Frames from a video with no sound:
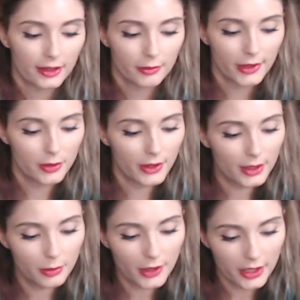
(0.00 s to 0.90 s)
Between the
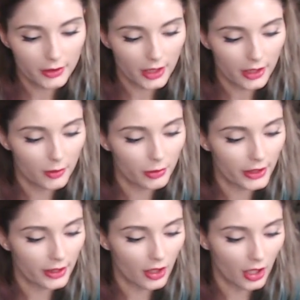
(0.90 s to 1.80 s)
Blackrock and
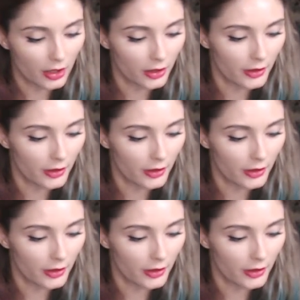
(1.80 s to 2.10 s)
Bleeding Hollow,